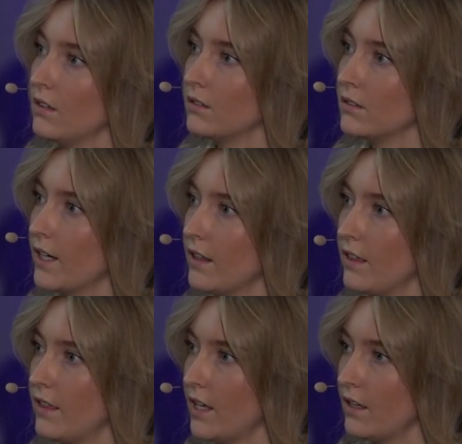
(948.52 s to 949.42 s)
All right,
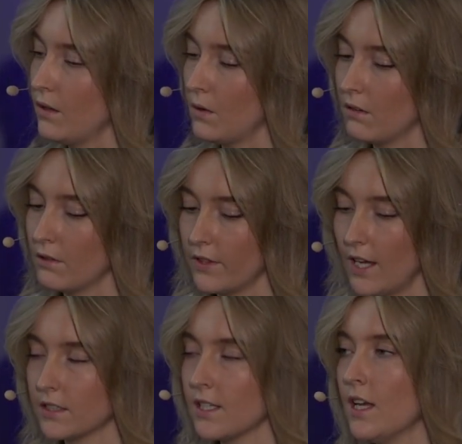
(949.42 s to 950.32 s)
thank you, Oliver, for
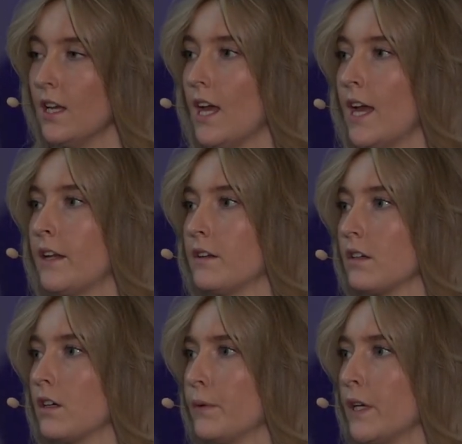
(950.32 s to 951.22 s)
that. And
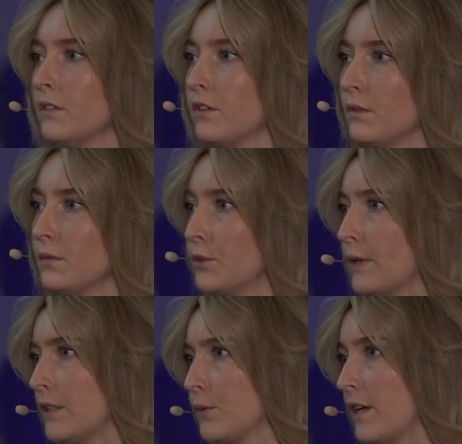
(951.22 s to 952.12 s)
going into
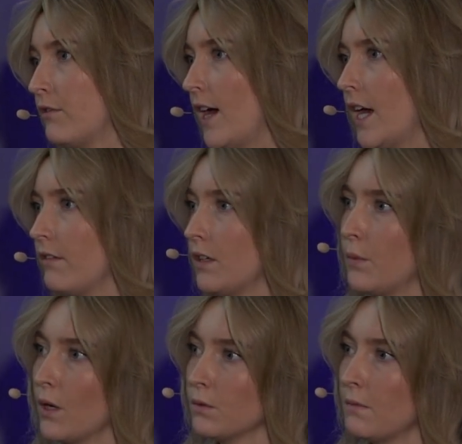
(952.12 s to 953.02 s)
2025 and
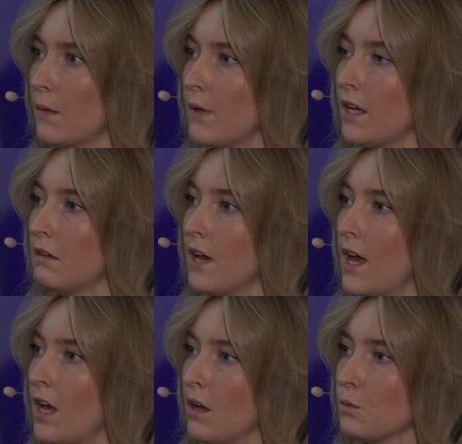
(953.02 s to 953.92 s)
beyond, maybe,
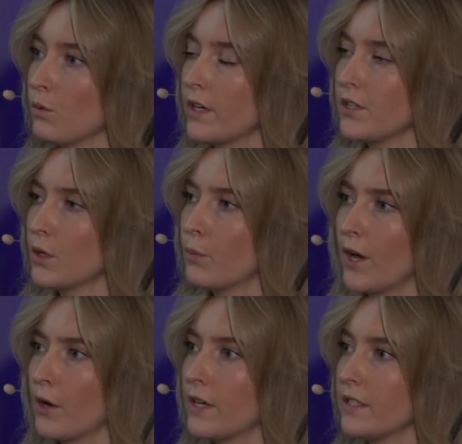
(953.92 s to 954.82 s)
what is your
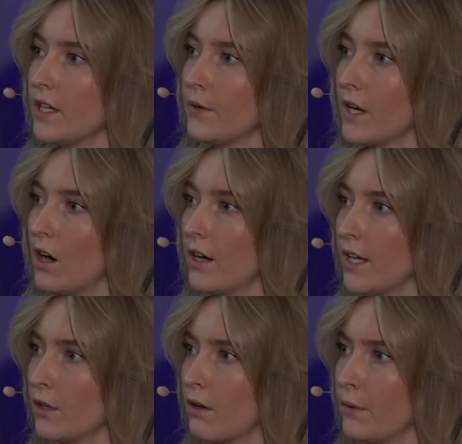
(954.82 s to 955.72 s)
priority
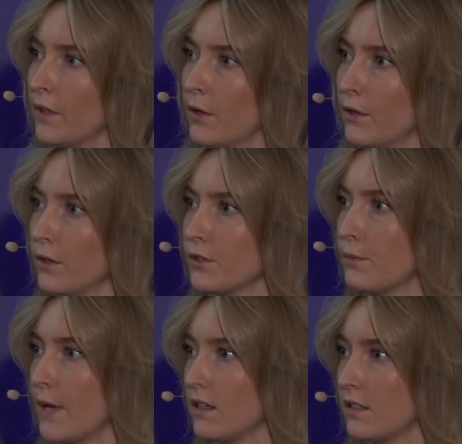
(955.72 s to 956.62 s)
regarding growing your user
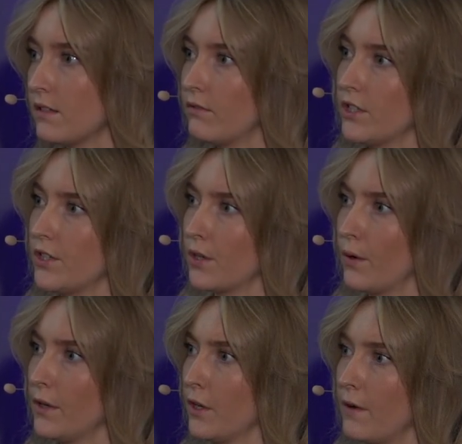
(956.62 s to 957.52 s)
base versus
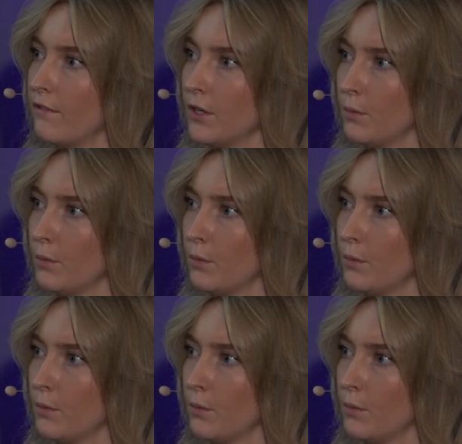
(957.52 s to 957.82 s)
growing your revenue